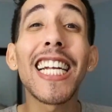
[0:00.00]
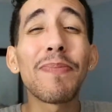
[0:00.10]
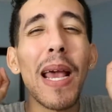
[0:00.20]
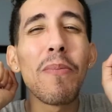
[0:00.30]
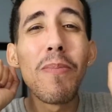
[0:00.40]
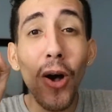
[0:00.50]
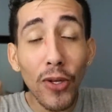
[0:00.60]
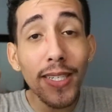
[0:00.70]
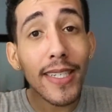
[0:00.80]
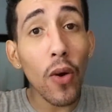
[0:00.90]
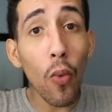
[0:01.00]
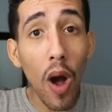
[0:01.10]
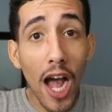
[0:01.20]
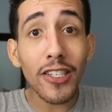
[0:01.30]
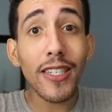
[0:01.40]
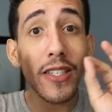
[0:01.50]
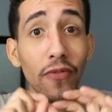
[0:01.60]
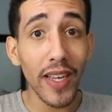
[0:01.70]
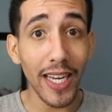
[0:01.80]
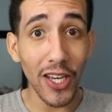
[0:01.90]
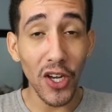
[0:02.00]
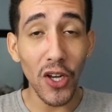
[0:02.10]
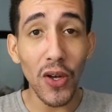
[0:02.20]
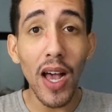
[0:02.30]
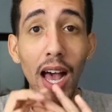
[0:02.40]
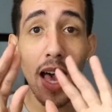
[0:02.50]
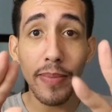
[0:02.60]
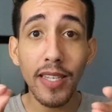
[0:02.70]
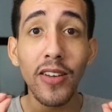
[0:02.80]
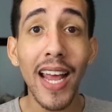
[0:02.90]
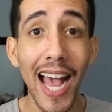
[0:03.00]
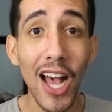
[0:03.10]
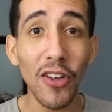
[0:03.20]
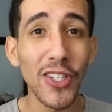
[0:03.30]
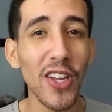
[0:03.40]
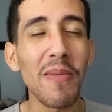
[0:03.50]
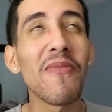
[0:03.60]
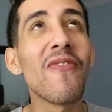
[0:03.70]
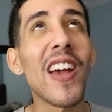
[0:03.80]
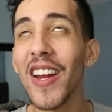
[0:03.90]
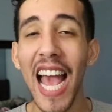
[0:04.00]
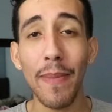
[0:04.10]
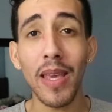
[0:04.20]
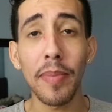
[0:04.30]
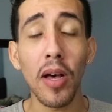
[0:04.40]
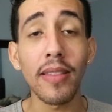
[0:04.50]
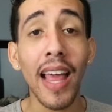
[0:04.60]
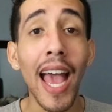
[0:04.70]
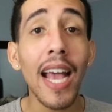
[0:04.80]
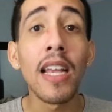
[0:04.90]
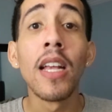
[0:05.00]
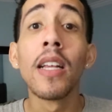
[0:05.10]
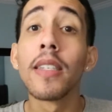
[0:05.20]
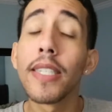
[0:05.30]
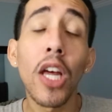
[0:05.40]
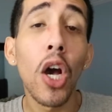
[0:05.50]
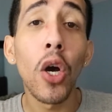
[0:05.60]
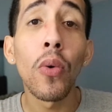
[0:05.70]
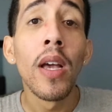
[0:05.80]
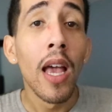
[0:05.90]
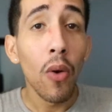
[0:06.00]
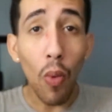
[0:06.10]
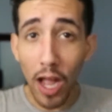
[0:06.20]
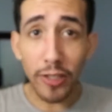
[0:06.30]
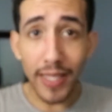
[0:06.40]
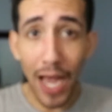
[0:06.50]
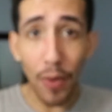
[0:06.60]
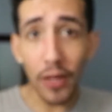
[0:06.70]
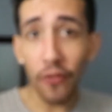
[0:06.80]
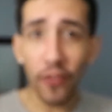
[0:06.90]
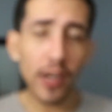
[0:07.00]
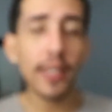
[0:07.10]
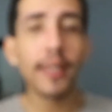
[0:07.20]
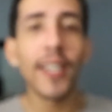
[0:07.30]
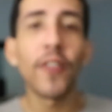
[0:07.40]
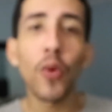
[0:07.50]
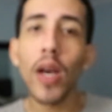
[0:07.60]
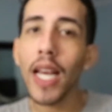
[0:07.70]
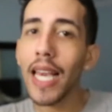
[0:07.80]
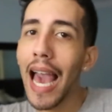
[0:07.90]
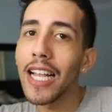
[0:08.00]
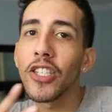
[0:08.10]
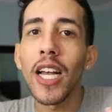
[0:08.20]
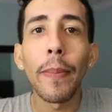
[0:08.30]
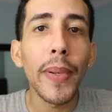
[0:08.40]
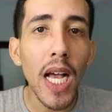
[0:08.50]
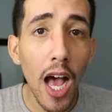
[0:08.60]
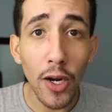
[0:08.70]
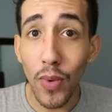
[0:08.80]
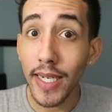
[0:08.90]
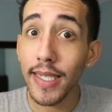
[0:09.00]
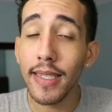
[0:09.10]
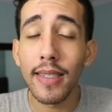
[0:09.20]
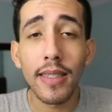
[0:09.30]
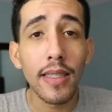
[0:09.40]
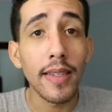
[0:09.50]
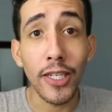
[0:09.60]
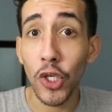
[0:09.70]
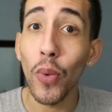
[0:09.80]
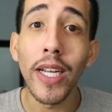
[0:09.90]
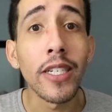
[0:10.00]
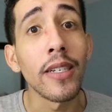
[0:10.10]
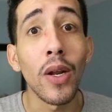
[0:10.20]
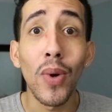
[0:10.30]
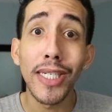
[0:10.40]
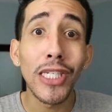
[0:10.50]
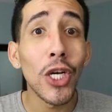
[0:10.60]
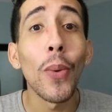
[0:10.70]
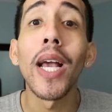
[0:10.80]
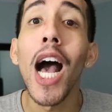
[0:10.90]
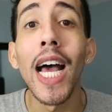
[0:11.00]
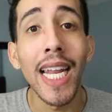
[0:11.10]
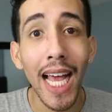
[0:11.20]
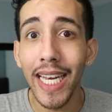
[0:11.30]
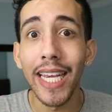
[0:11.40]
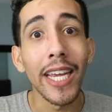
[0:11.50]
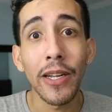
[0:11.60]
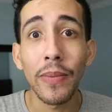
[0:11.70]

It's my most watched video up till now, so I'm very happy about that. So watch that one first if you want to catch up on what's the situation and what's going on, honey.